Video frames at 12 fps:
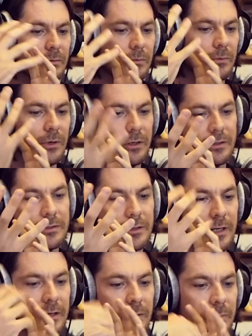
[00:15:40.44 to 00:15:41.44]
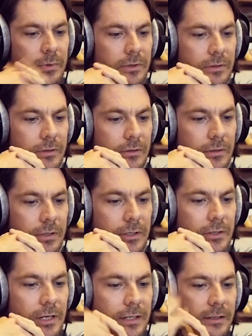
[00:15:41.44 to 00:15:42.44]
worked to help the
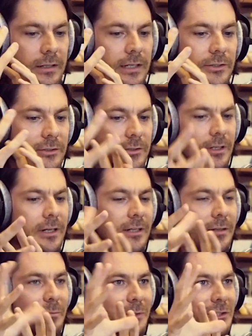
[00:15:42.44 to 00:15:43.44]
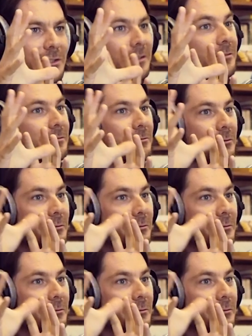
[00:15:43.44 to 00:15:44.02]
United Nations High Commissioner for